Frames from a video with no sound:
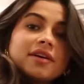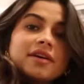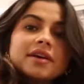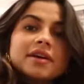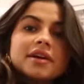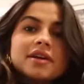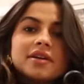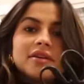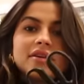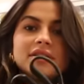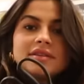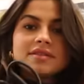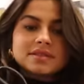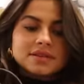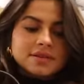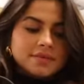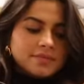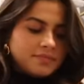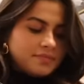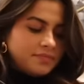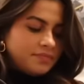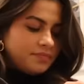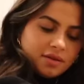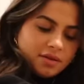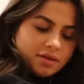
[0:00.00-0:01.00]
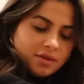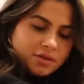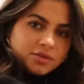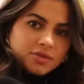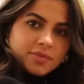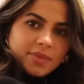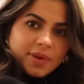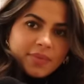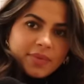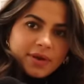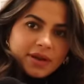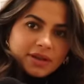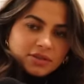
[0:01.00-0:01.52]
on it. Awesome. Also,
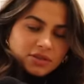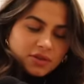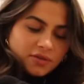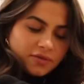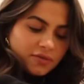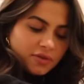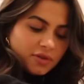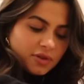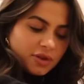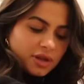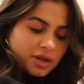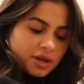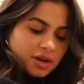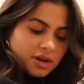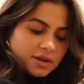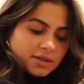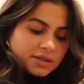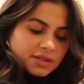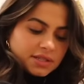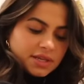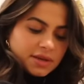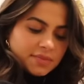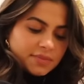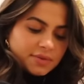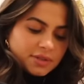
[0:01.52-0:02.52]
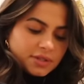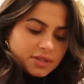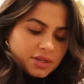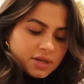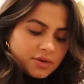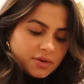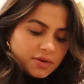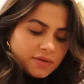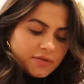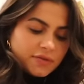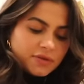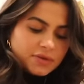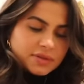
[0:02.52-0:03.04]
my pants are fully unzipped, so
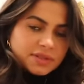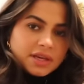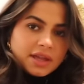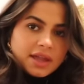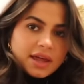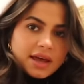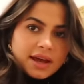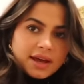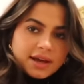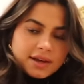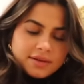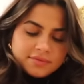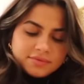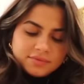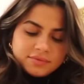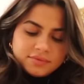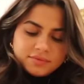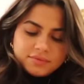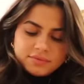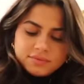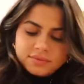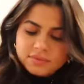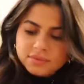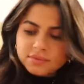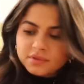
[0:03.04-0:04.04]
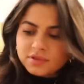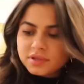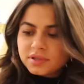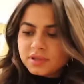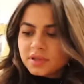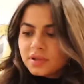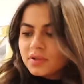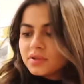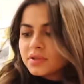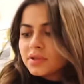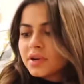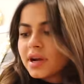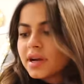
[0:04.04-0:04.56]
if you see that, just
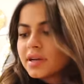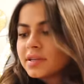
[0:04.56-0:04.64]
close your